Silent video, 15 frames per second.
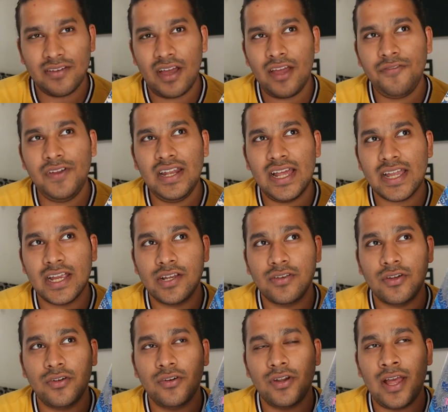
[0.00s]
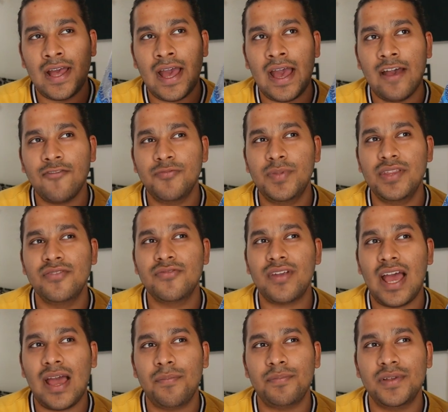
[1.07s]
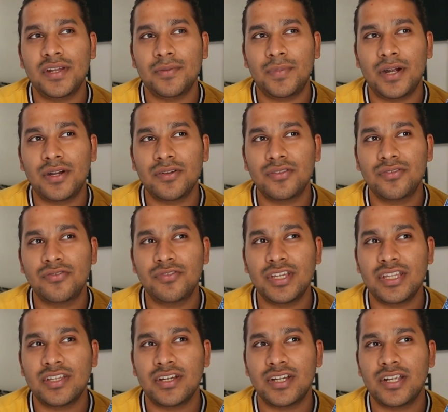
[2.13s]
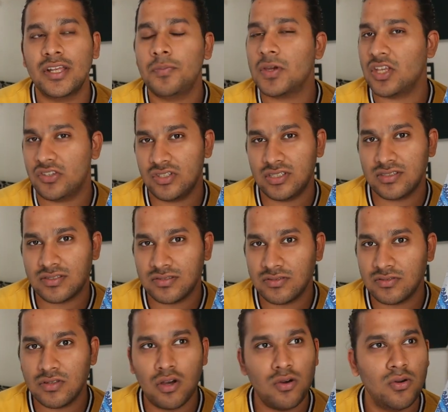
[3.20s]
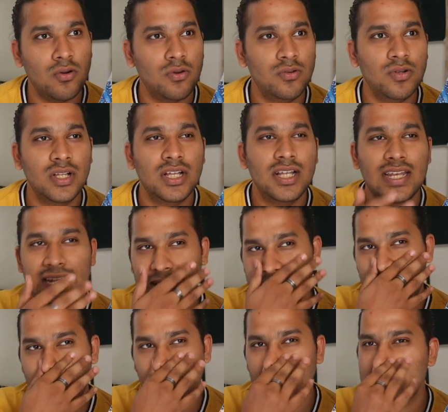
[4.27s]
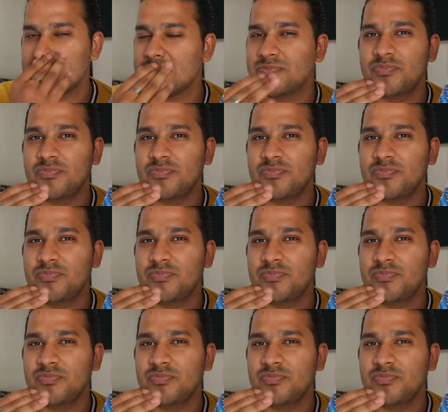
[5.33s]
I feel like it could have been wrapped in about 330 pages. So like, there was,